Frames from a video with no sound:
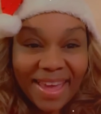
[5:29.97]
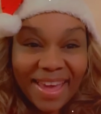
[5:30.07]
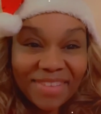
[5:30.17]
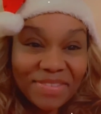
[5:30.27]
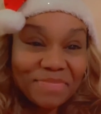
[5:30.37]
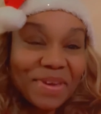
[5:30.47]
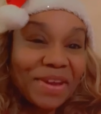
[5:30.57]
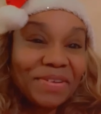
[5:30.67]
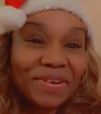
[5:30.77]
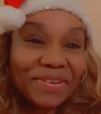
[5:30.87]
Have a
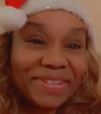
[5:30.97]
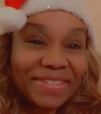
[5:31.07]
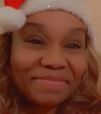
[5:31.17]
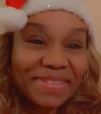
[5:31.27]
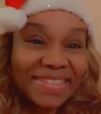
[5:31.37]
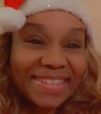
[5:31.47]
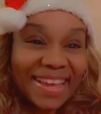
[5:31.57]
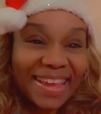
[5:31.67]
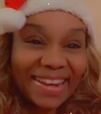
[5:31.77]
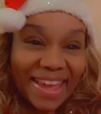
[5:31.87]
Merry Christmas
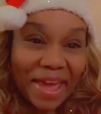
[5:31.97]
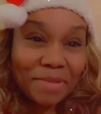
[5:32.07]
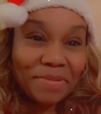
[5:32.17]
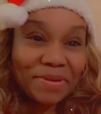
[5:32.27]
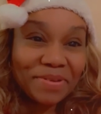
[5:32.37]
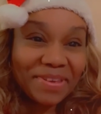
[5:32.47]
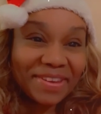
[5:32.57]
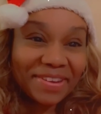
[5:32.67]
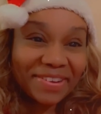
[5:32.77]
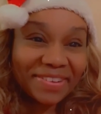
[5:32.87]
and a Happy New Year.